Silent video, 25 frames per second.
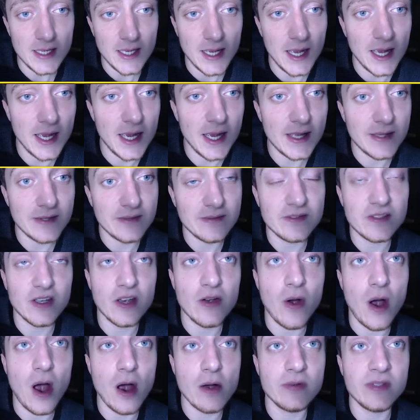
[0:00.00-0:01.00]

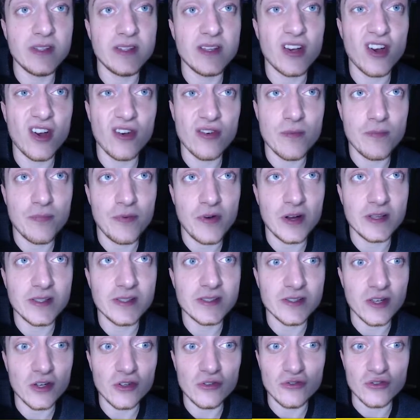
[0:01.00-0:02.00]
The current price
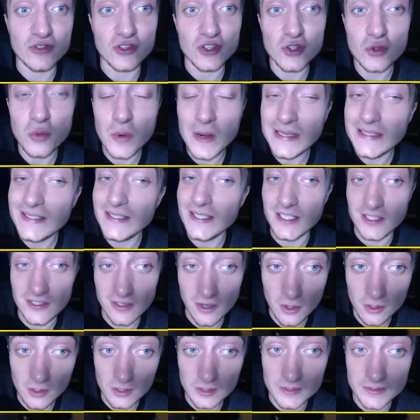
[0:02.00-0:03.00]
is
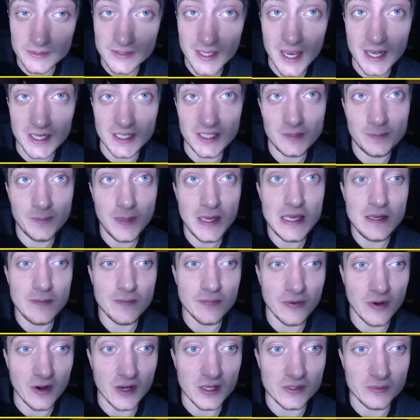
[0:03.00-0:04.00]
$120, and its peak
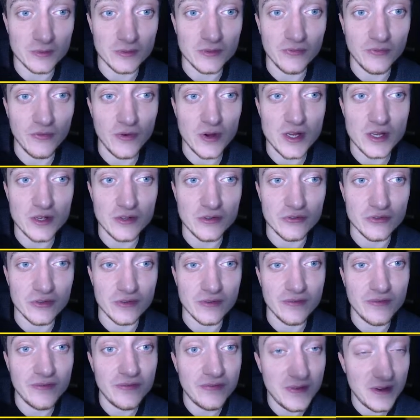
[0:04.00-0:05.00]
price was
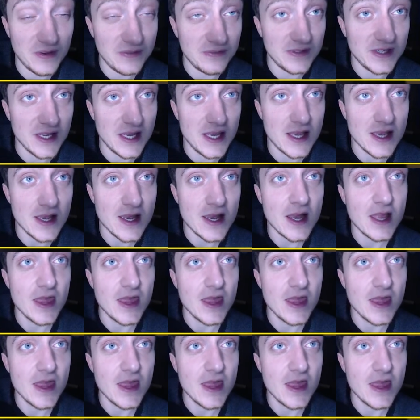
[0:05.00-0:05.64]
$350.